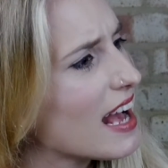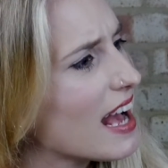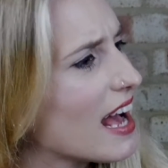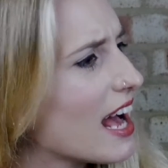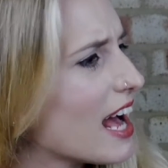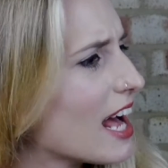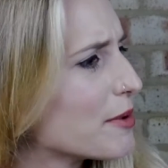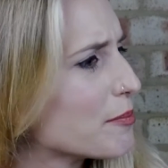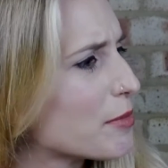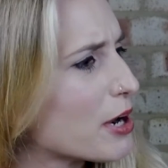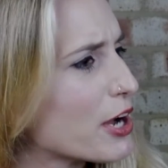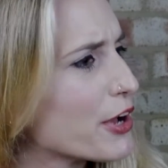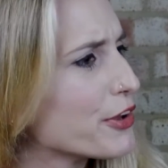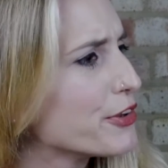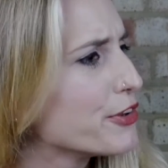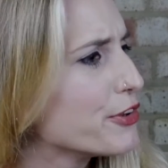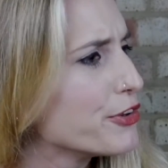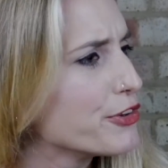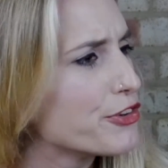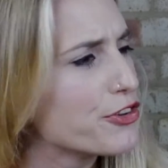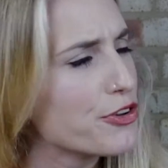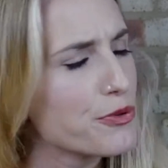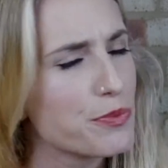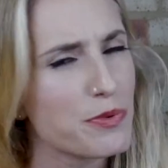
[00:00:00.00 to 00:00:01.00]
and my own
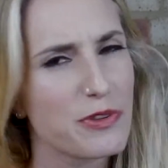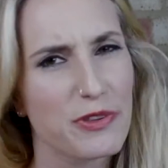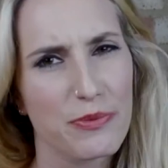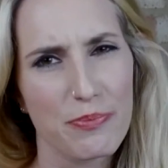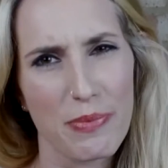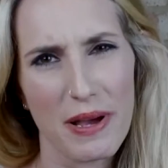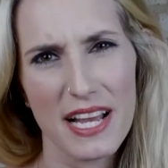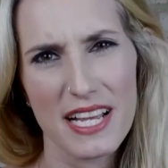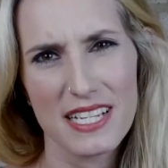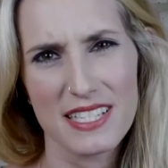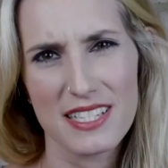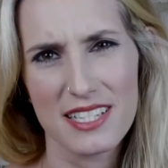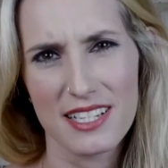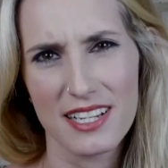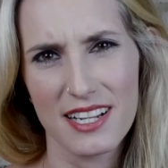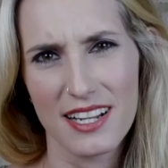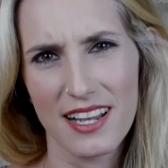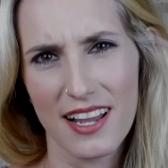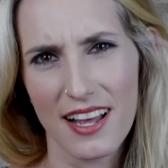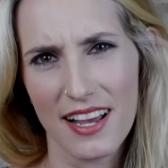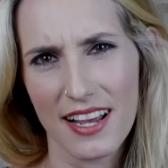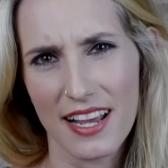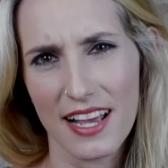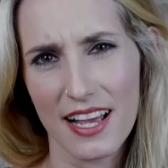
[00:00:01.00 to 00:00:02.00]
YouTube space at
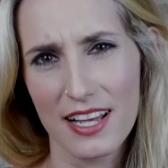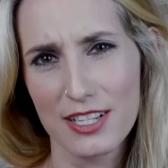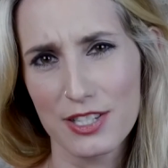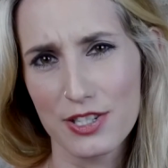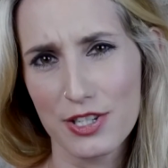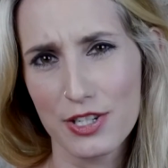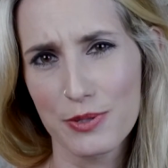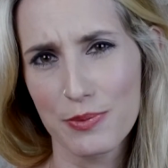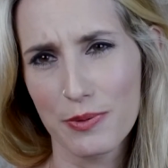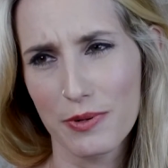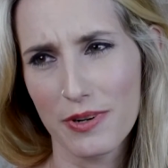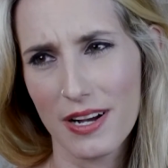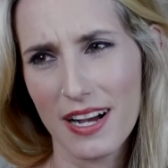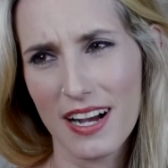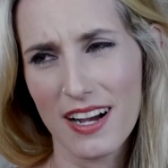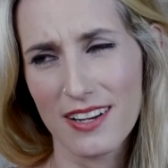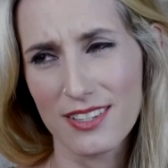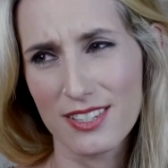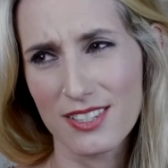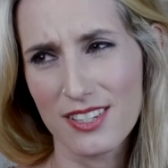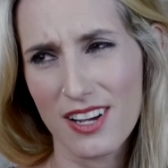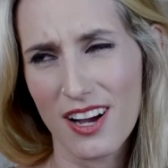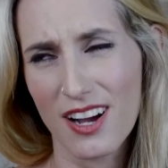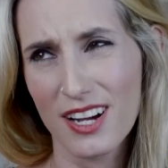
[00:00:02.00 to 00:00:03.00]
like a suitable
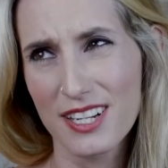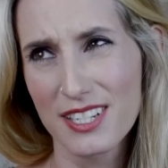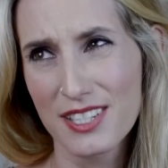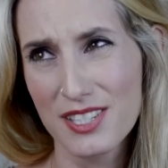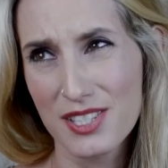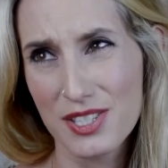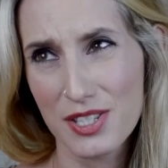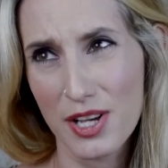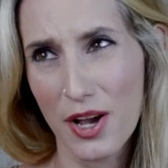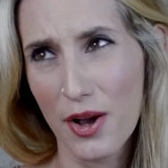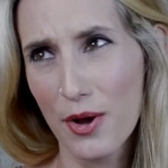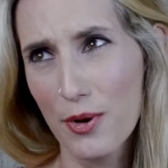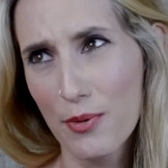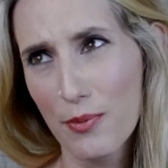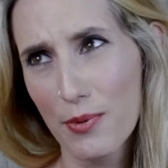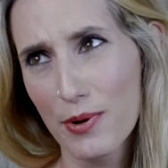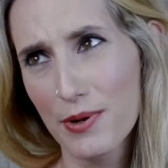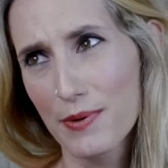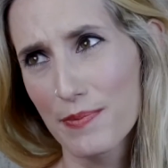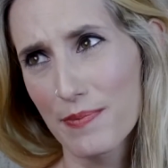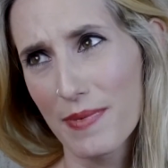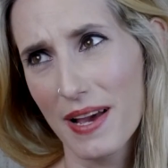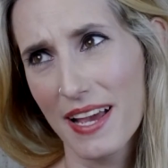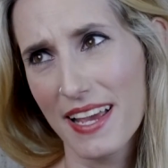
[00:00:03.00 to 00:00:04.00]
house, I so
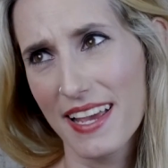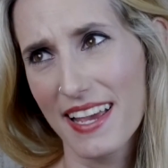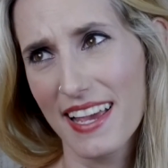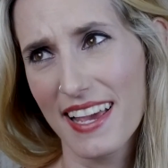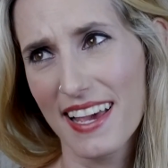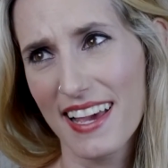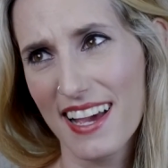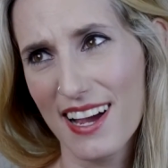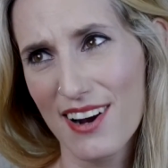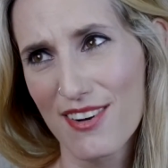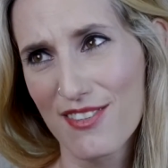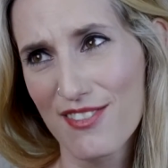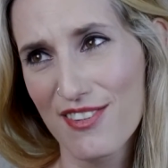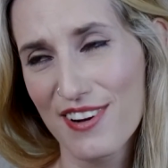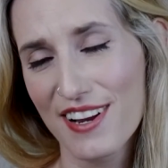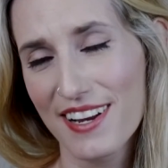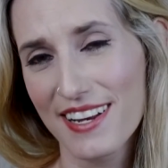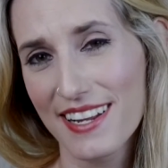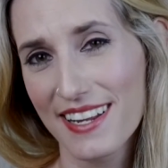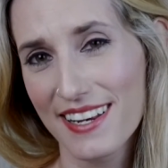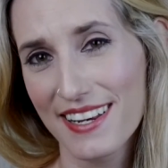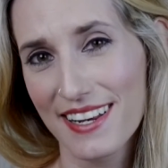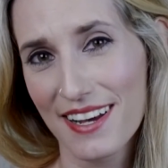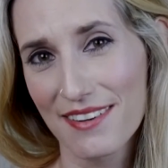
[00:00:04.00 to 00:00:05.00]
would make it a
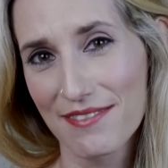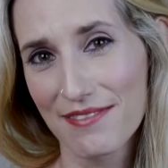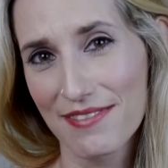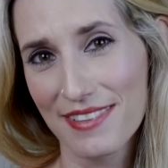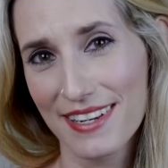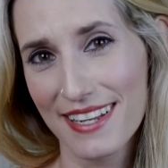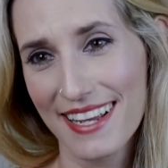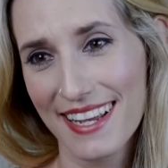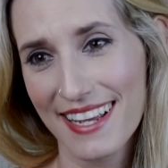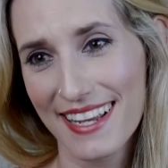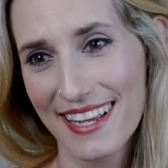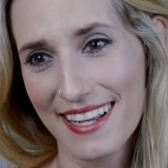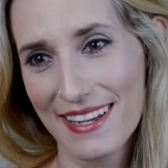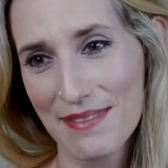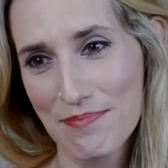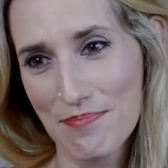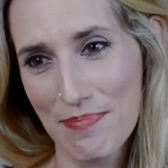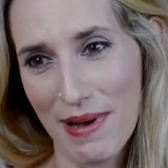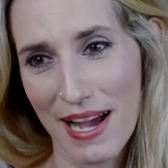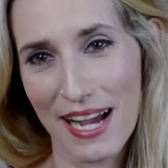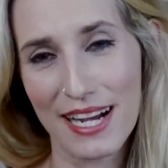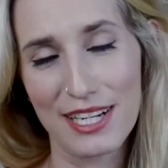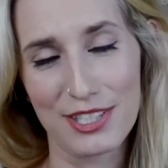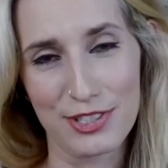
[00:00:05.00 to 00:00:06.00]
really lovely
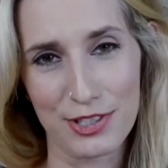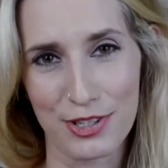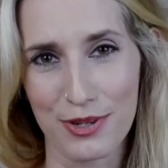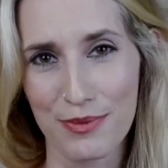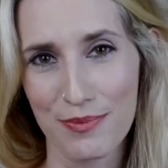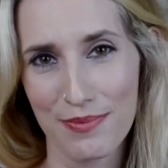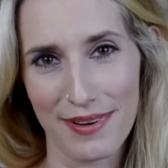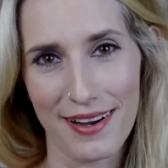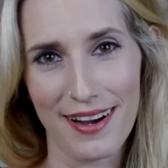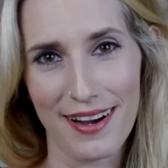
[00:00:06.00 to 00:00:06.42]
backdrop.